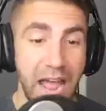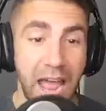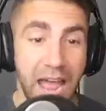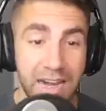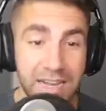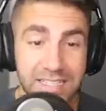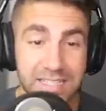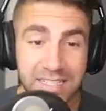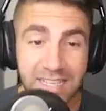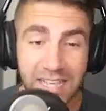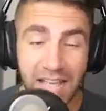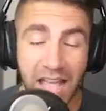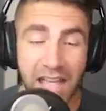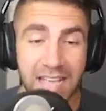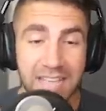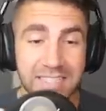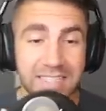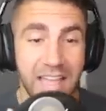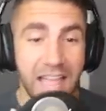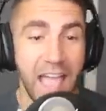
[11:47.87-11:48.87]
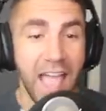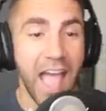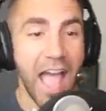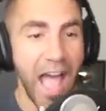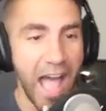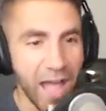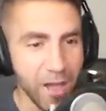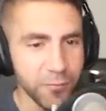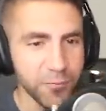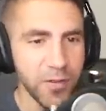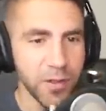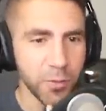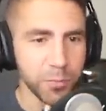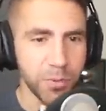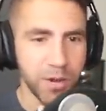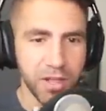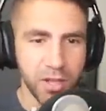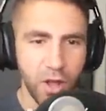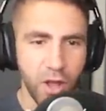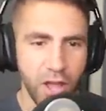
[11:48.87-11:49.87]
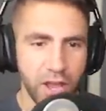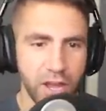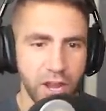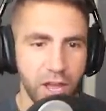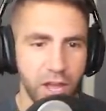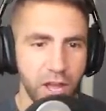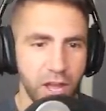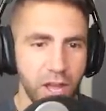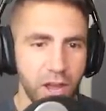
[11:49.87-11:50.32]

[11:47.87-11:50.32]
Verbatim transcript: Honestly, guys, I'm feeling pretty good.